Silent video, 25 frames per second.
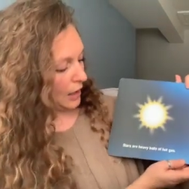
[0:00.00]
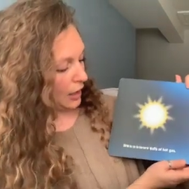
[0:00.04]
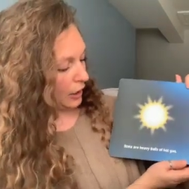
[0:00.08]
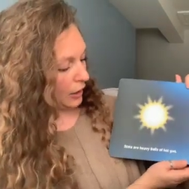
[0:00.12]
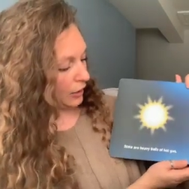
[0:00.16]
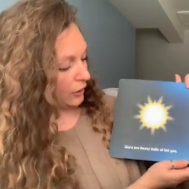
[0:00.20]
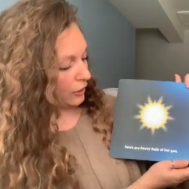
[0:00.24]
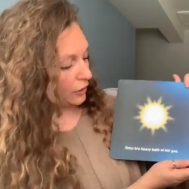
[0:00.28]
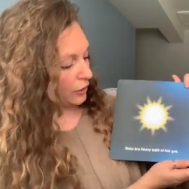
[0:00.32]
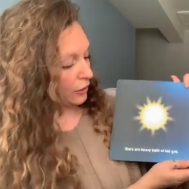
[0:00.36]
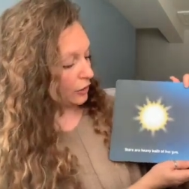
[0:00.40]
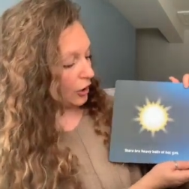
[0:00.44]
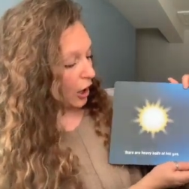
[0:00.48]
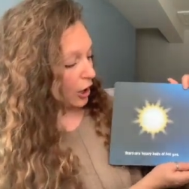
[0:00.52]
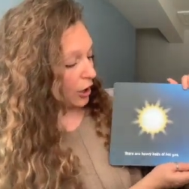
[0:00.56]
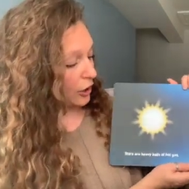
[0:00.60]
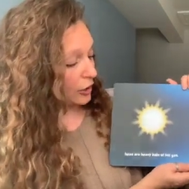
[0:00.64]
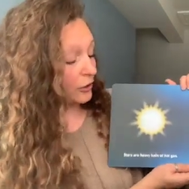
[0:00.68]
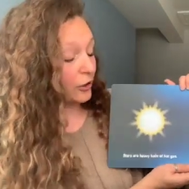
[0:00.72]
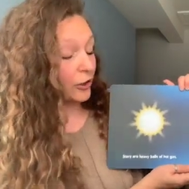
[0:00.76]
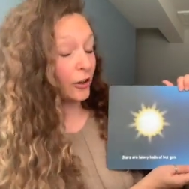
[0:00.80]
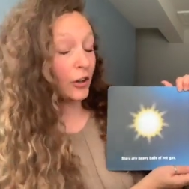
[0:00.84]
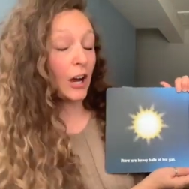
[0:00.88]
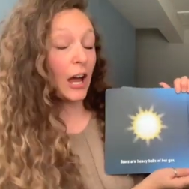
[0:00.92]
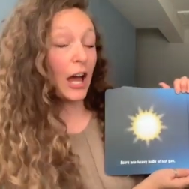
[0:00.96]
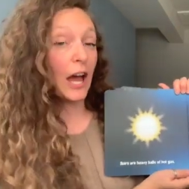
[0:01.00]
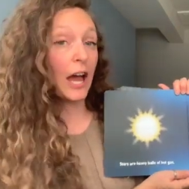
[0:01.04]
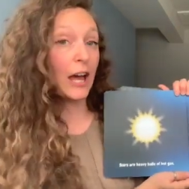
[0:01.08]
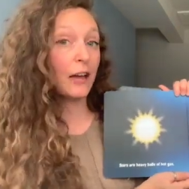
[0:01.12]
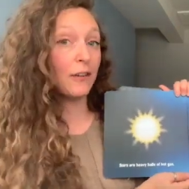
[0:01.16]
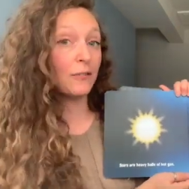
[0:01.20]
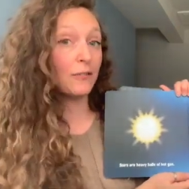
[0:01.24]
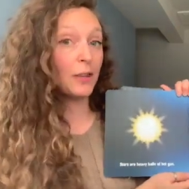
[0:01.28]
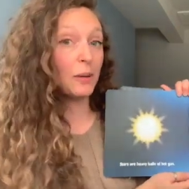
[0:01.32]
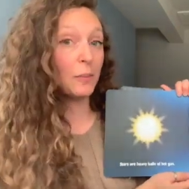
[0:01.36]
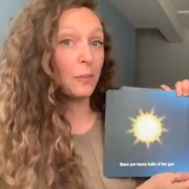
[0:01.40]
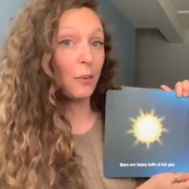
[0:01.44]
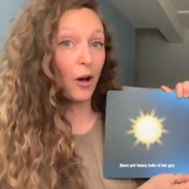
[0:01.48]
Stars are
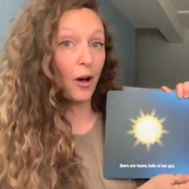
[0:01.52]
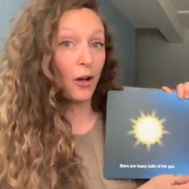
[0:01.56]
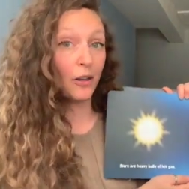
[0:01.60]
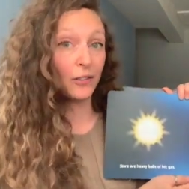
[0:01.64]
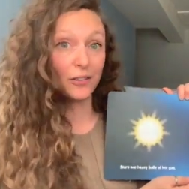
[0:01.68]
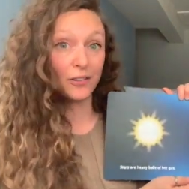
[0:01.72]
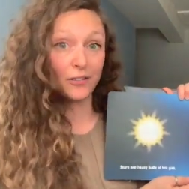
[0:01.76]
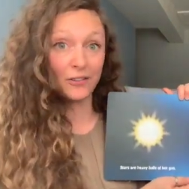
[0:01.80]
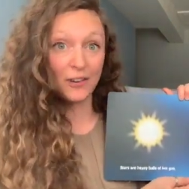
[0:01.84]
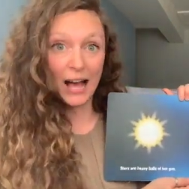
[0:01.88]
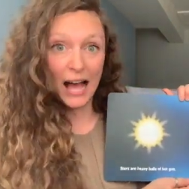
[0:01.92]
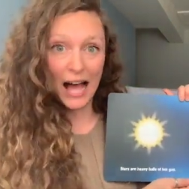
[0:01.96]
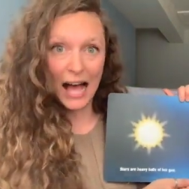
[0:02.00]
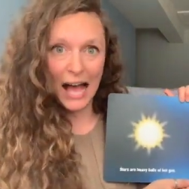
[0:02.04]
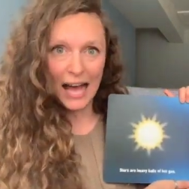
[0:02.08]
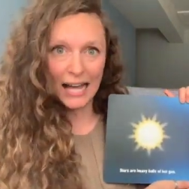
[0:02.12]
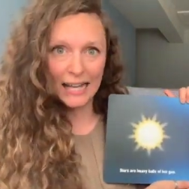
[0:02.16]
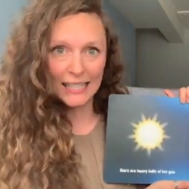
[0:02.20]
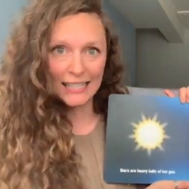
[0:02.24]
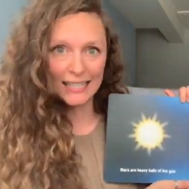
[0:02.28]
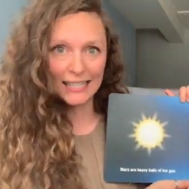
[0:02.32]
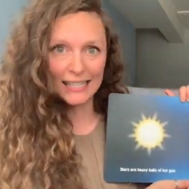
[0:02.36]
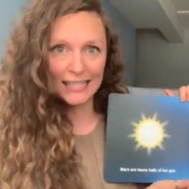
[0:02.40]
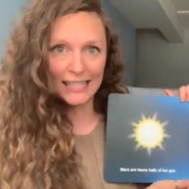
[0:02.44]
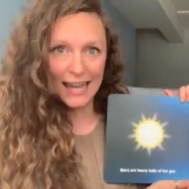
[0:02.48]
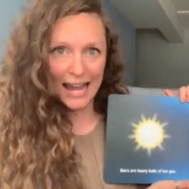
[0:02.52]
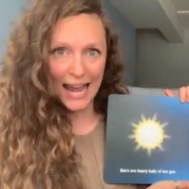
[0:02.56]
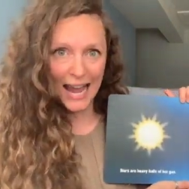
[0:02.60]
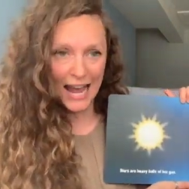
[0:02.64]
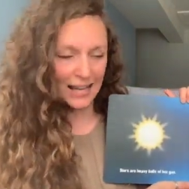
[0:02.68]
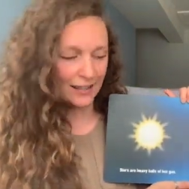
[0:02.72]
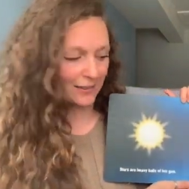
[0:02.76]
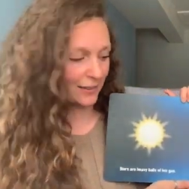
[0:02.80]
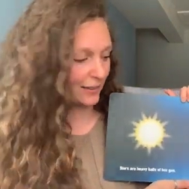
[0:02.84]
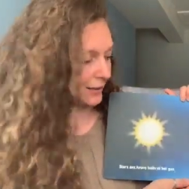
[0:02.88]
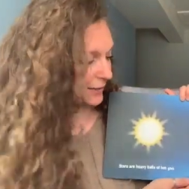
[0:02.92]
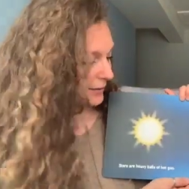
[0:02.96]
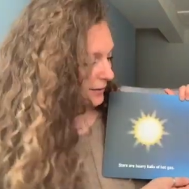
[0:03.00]
heavy balls of hot
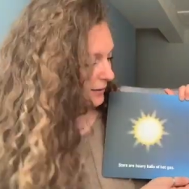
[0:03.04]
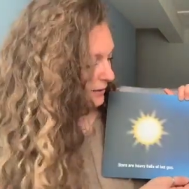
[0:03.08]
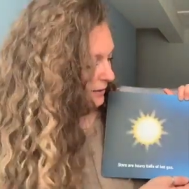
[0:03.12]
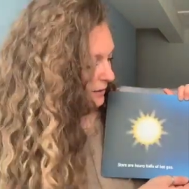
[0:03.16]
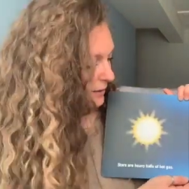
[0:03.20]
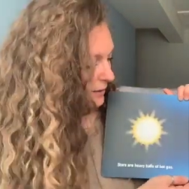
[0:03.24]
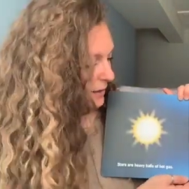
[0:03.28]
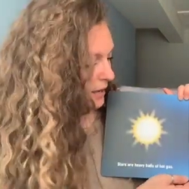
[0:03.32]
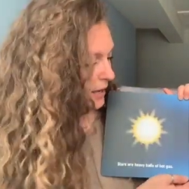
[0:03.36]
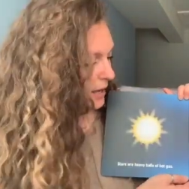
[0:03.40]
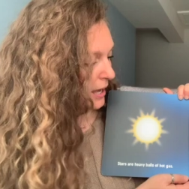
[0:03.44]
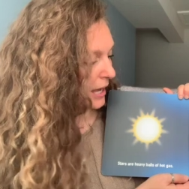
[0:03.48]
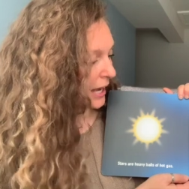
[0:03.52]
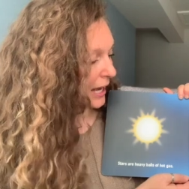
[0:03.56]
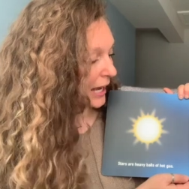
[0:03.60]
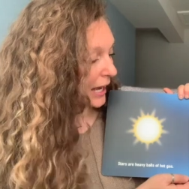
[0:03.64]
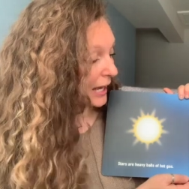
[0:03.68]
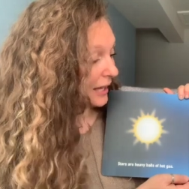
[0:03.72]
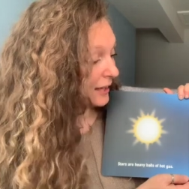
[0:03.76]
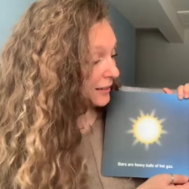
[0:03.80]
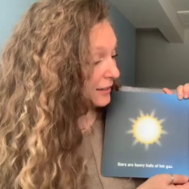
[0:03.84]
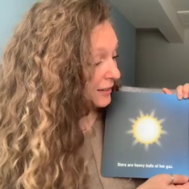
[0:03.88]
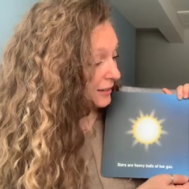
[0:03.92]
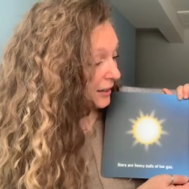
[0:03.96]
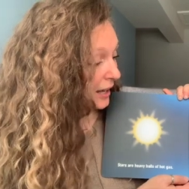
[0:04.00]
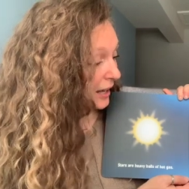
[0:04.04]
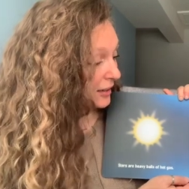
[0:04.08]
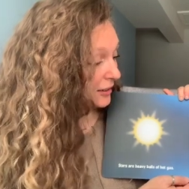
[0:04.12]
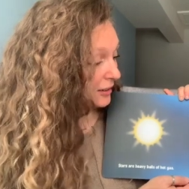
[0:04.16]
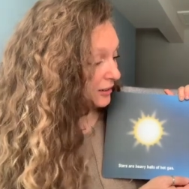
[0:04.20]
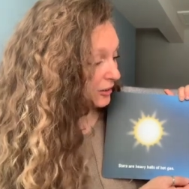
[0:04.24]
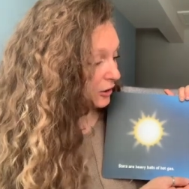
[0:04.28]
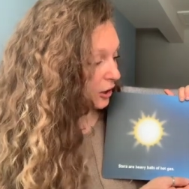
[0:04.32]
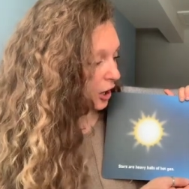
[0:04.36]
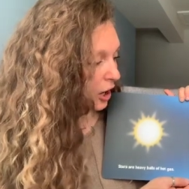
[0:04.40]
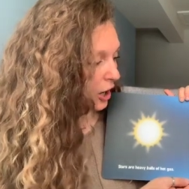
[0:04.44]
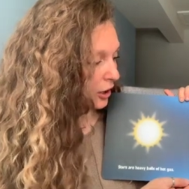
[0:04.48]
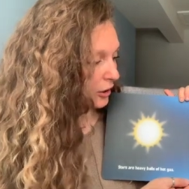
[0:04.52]
gas. Inside
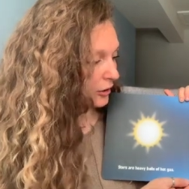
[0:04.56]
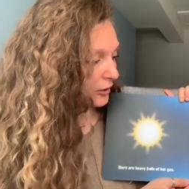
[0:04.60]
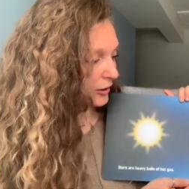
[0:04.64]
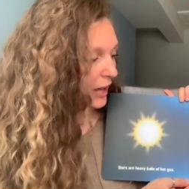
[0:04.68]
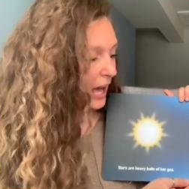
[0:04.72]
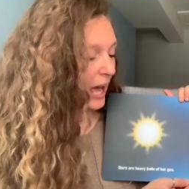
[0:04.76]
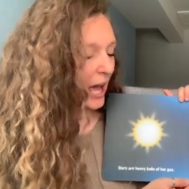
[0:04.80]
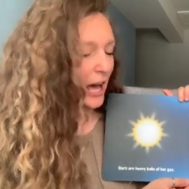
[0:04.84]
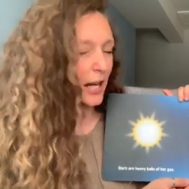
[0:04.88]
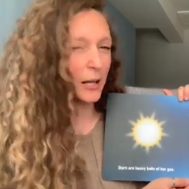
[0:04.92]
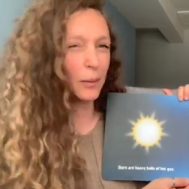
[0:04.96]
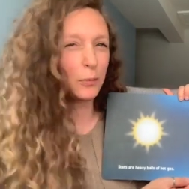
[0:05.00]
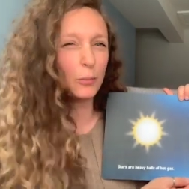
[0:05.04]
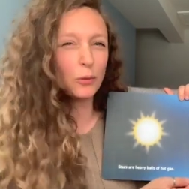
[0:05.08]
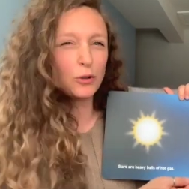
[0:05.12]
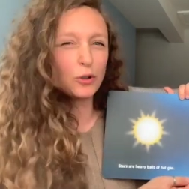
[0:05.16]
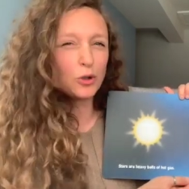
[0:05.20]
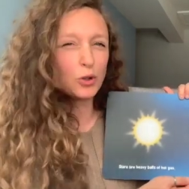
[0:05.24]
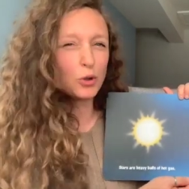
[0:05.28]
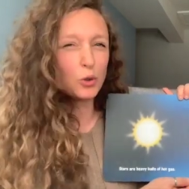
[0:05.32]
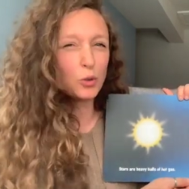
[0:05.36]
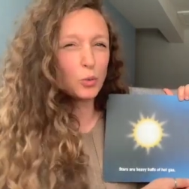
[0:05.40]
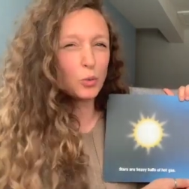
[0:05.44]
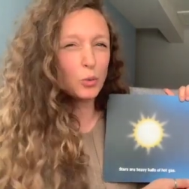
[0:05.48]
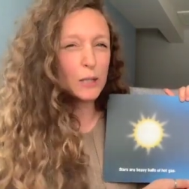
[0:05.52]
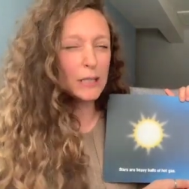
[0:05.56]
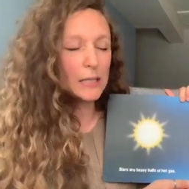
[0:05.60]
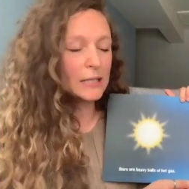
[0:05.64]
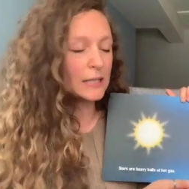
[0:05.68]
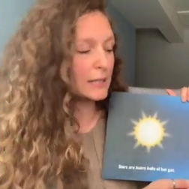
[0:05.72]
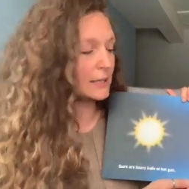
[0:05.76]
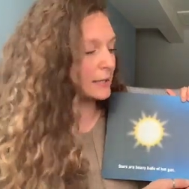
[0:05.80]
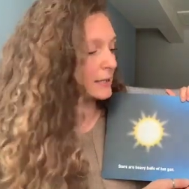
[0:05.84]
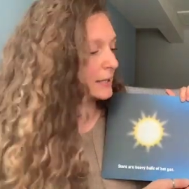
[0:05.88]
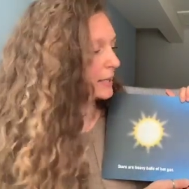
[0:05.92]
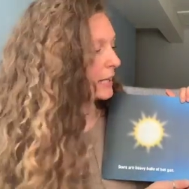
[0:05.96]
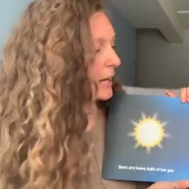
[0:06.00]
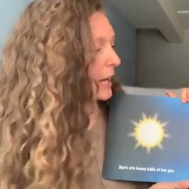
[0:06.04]
stars, atoms squeeze
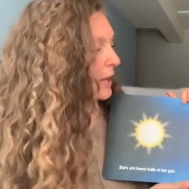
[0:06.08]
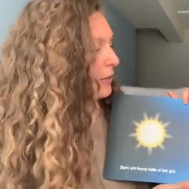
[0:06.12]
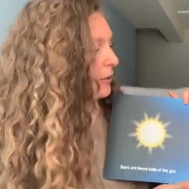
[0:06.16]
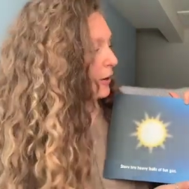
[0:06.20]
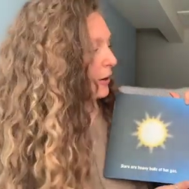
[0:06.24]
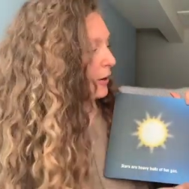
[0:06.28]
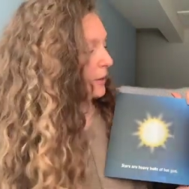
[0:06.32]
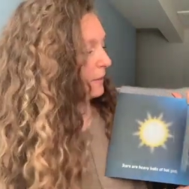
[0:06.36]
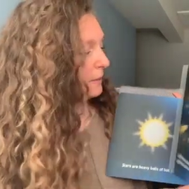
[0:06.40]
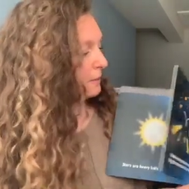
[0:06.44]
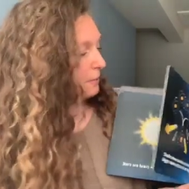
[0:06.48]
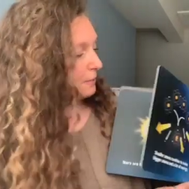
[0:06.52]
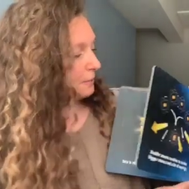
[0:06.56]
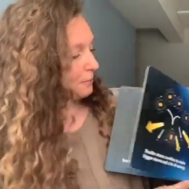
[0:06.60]
together.